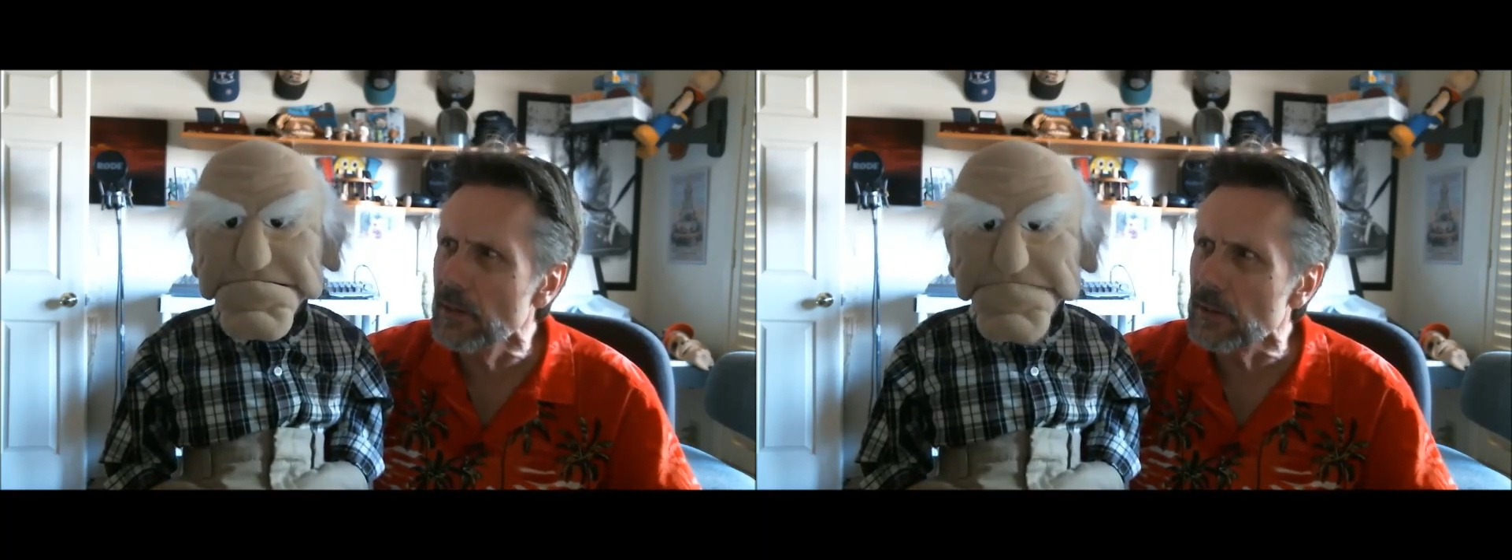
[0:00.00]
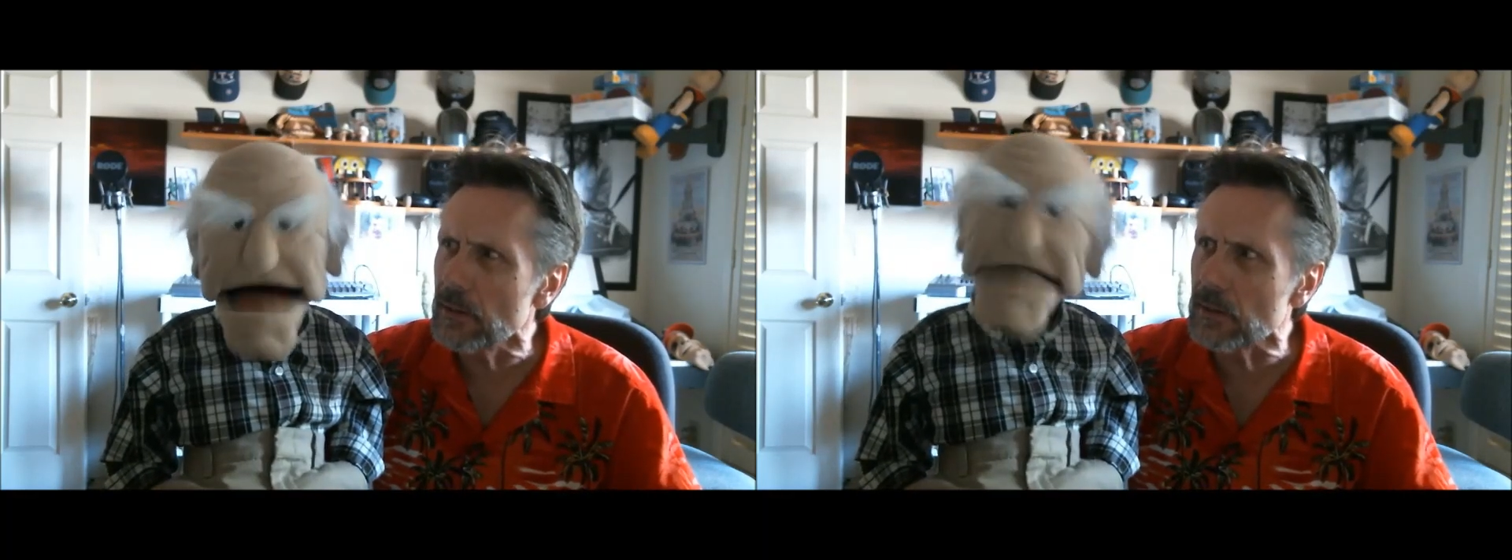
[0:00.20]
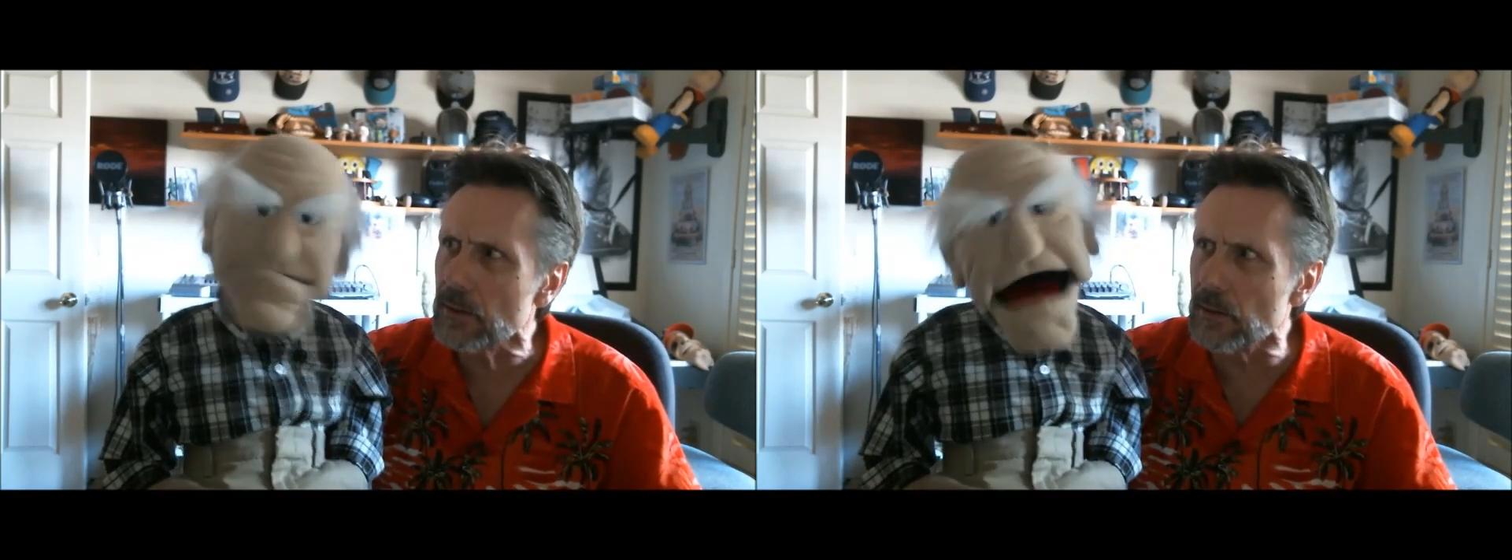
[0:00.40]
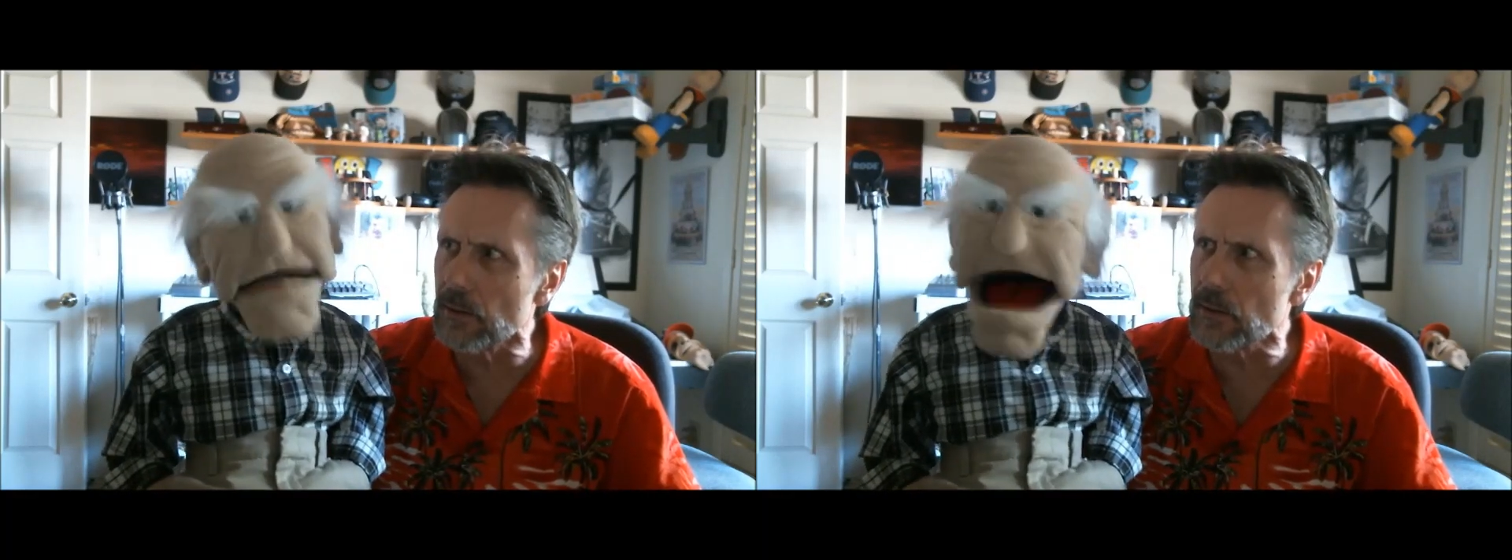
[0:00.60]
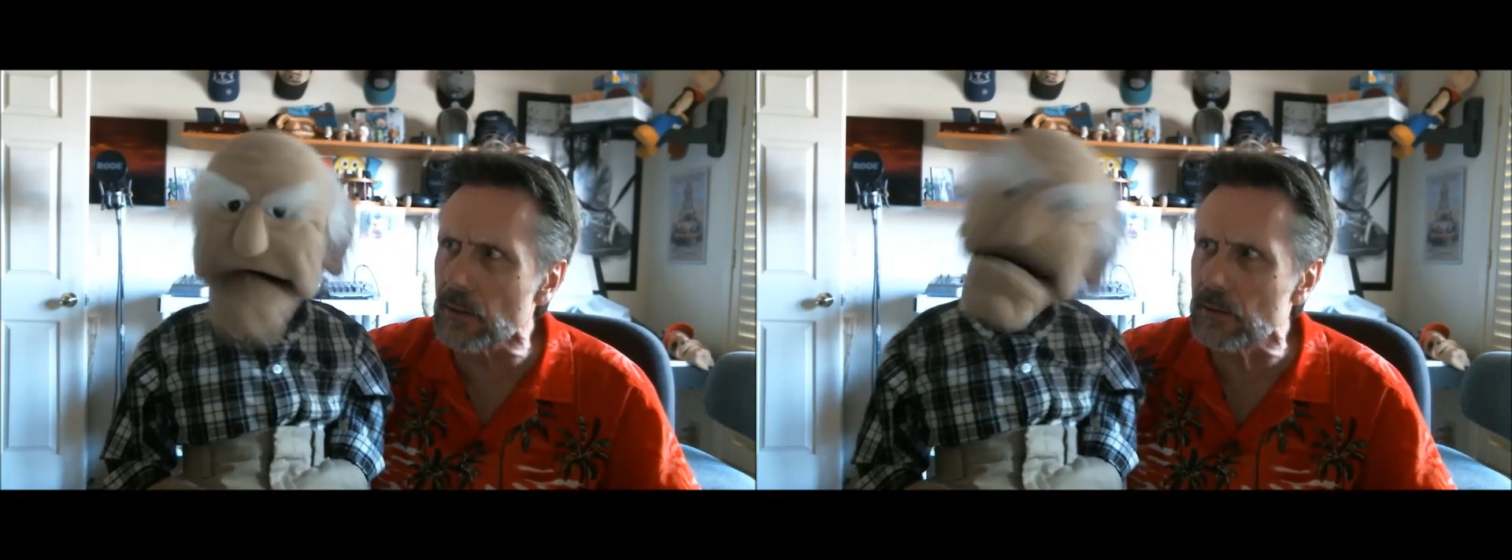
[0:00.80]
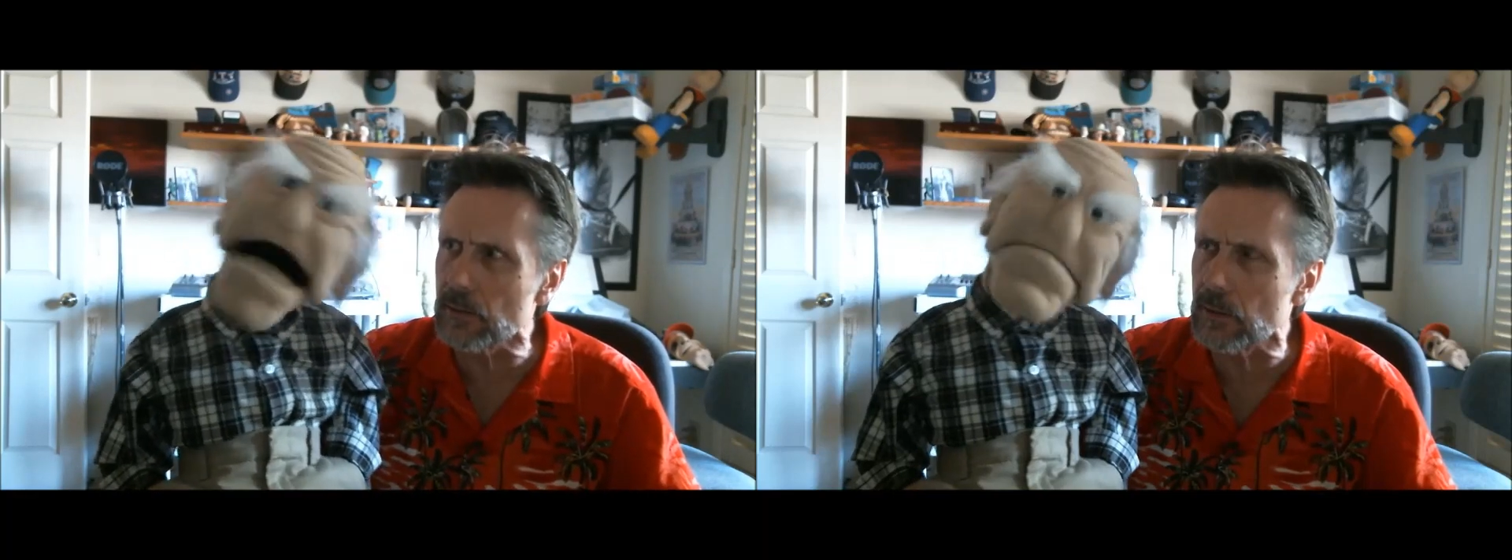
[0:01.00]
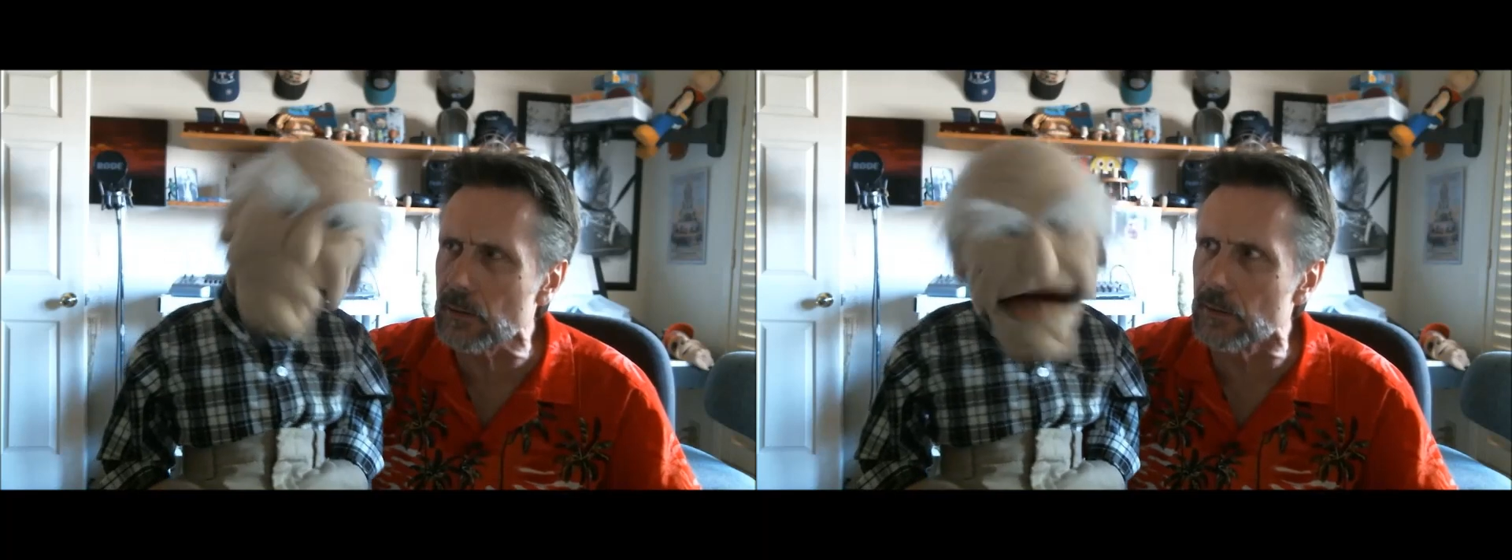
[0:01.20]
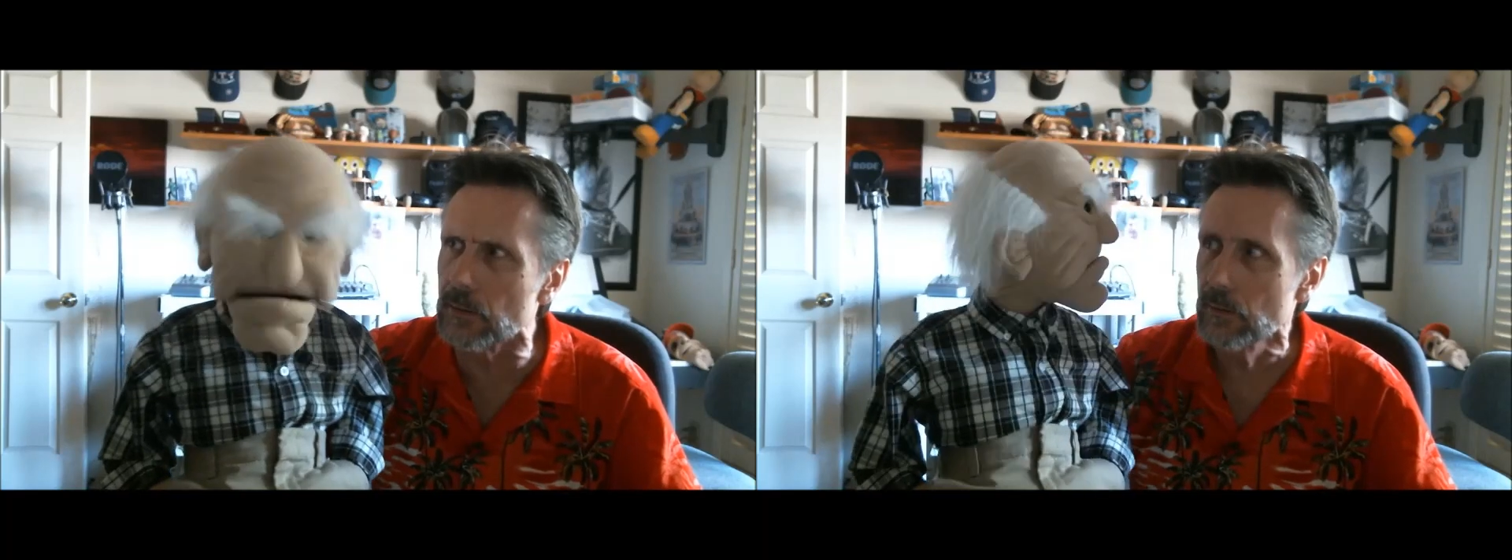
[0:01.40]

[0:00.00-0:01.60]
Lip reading: The Polacks were throwing